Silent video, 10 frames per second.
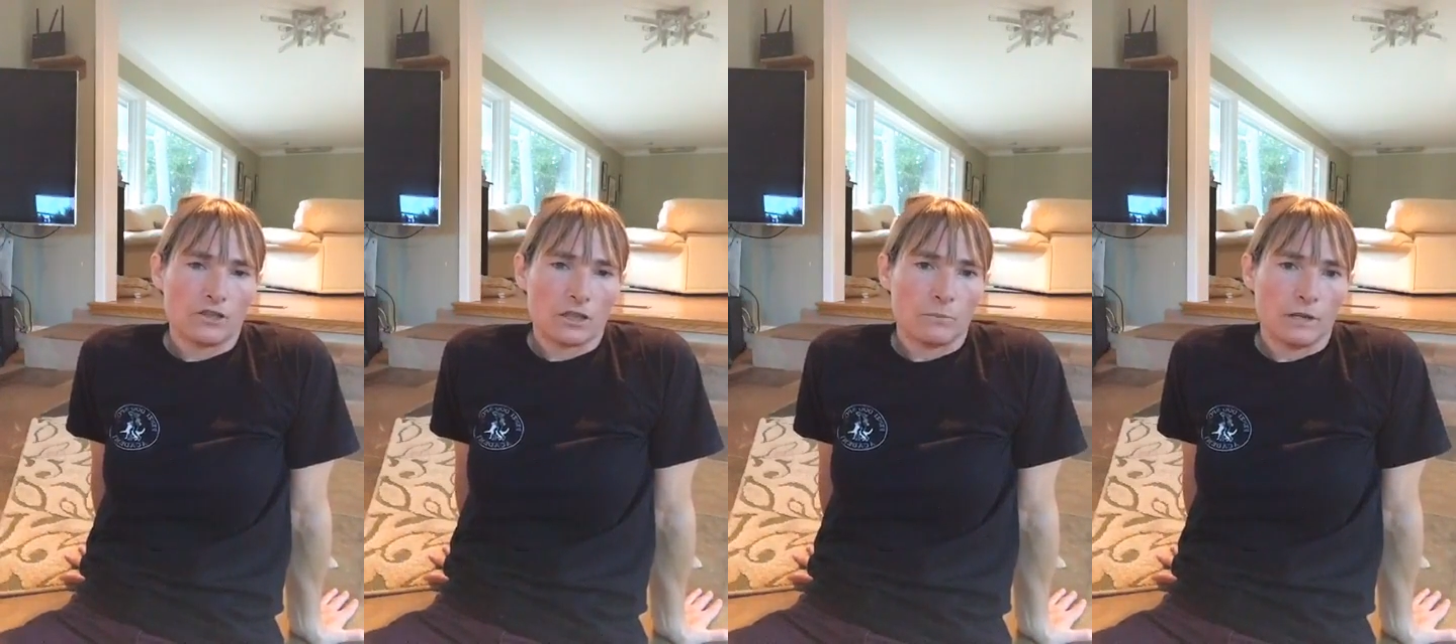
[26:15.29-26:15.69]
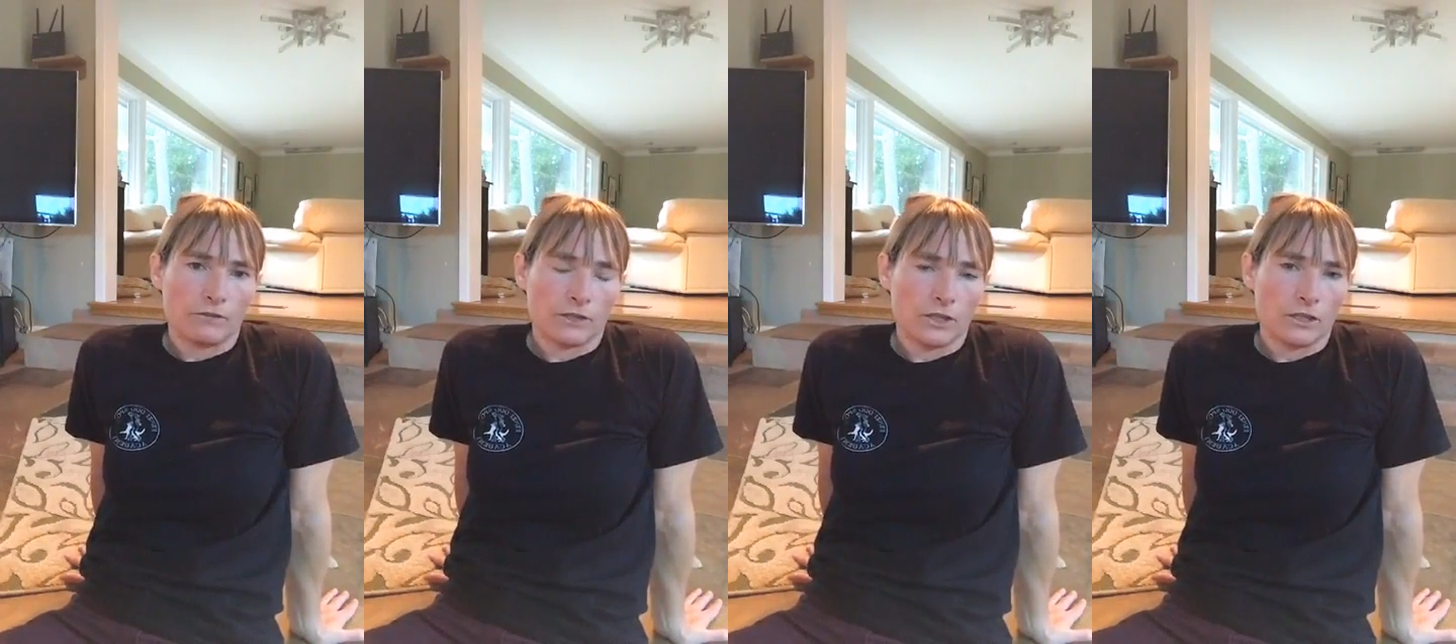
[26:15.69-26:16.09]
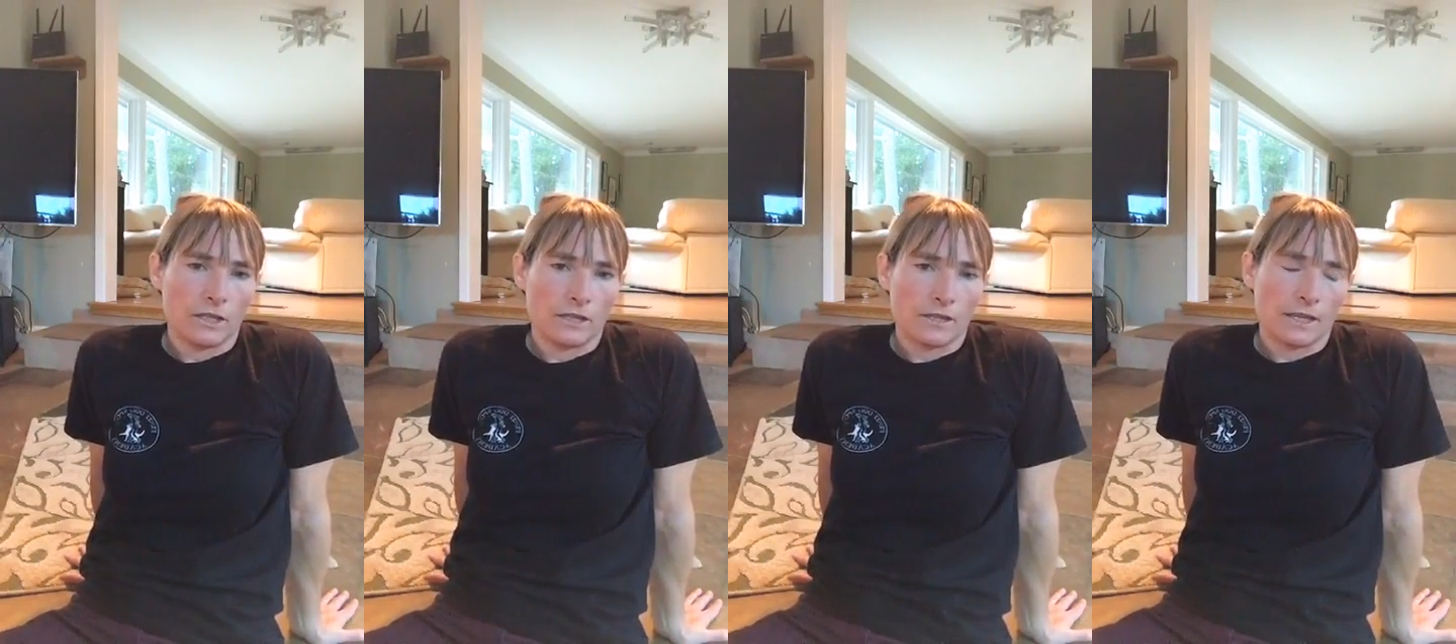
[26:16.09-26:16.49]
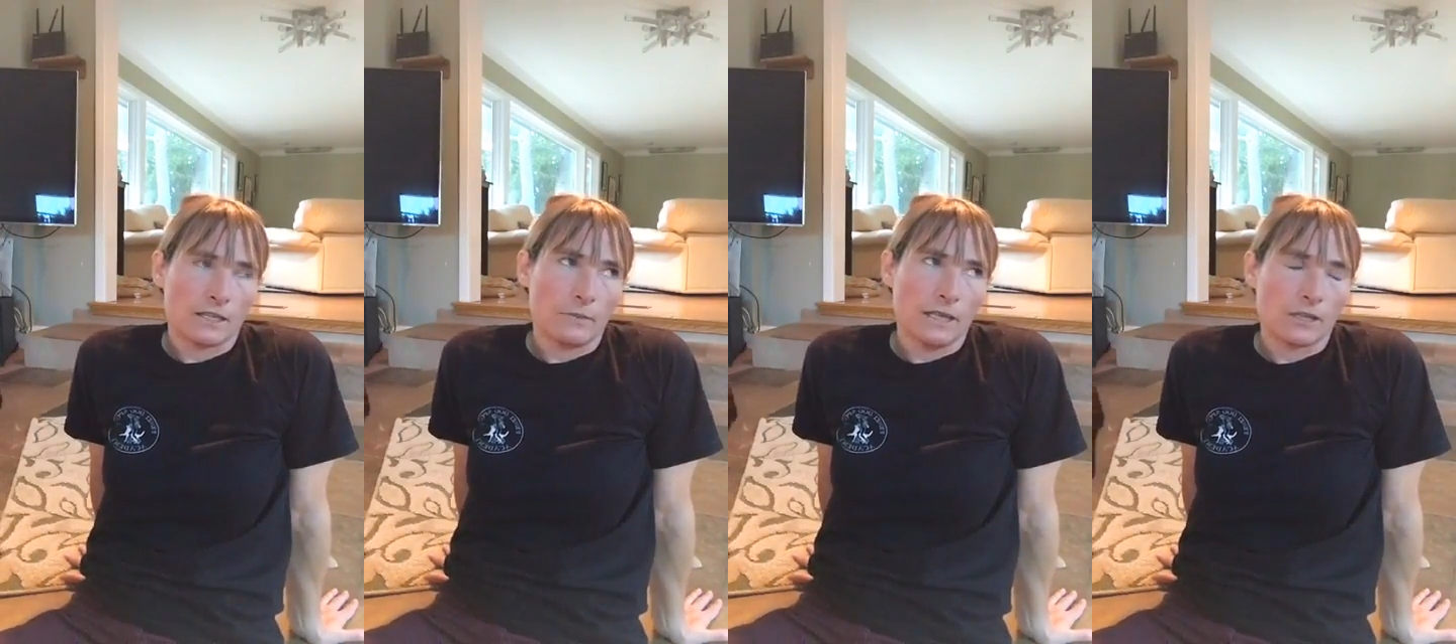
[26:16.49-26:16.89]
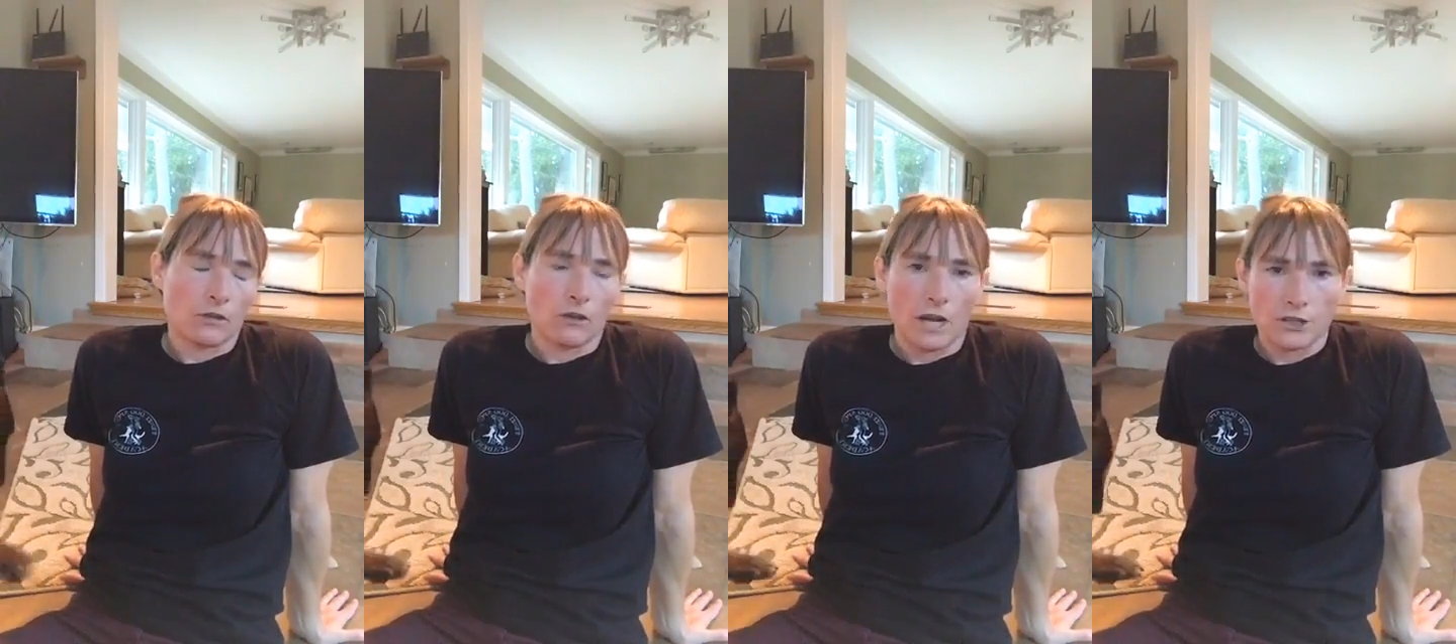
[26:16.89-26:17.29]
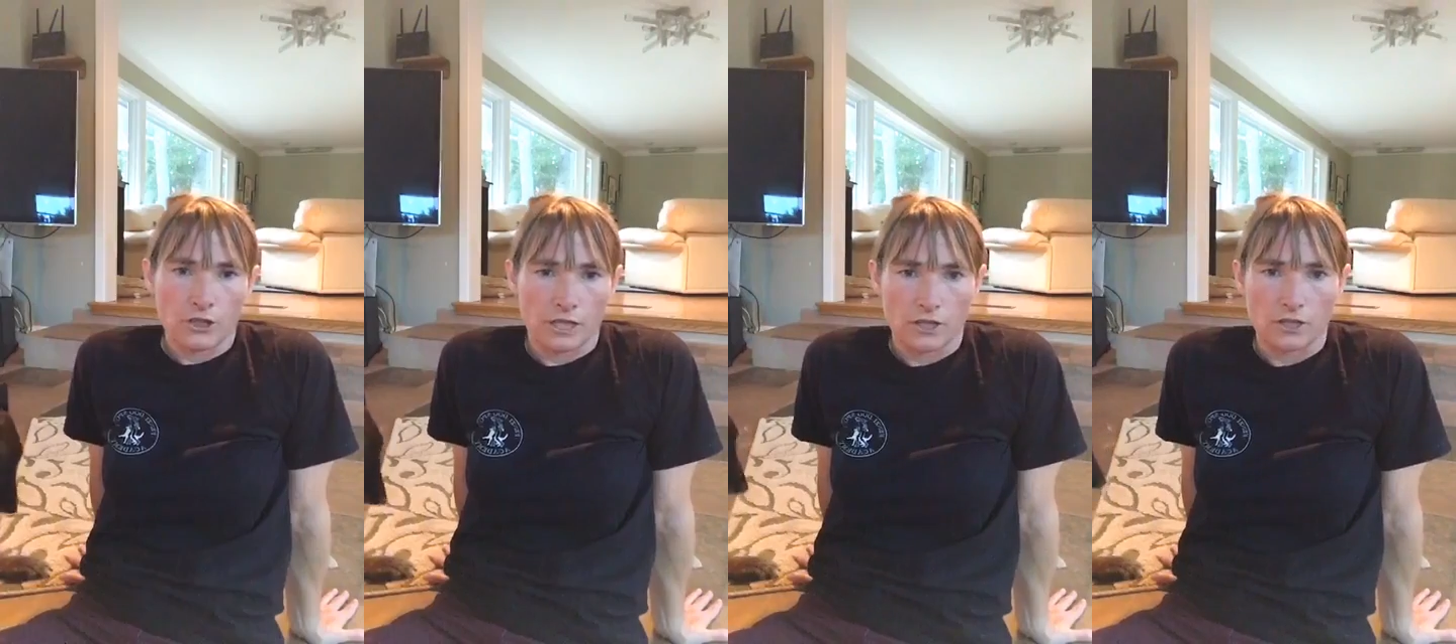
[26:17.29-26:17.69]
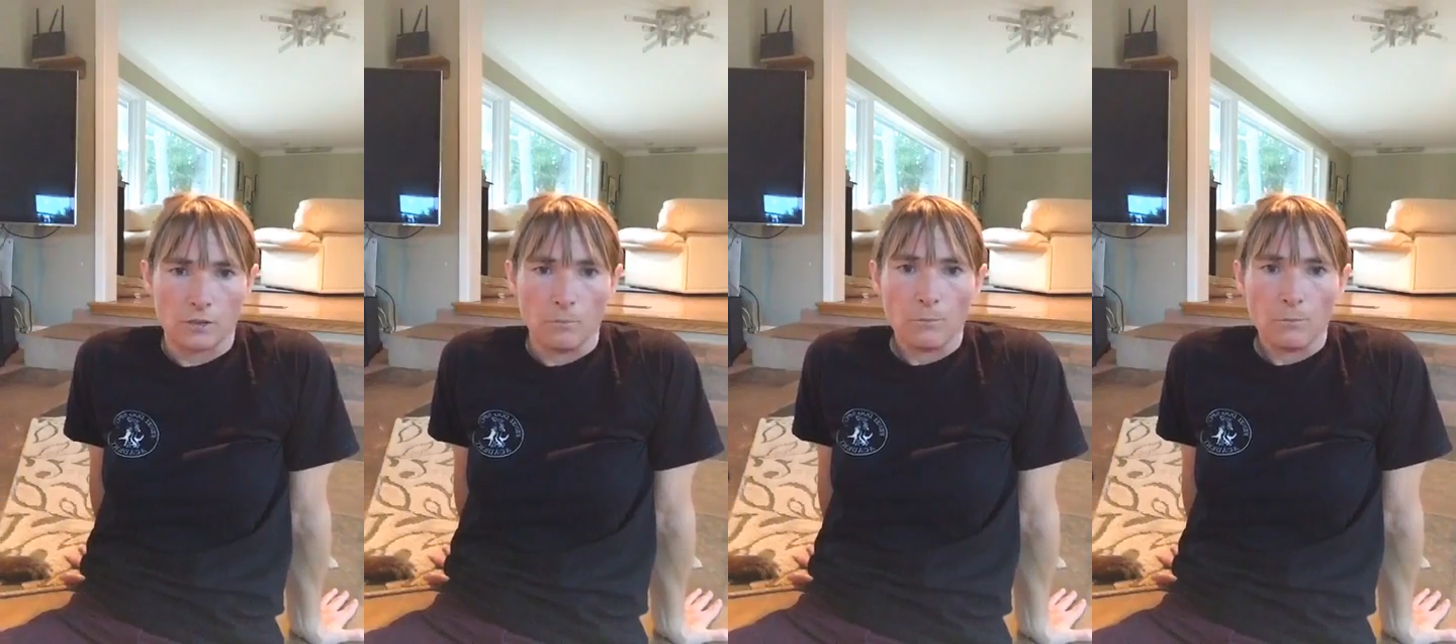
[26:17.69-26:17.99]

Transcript: jump up for cookies, like to me it's a logic issue.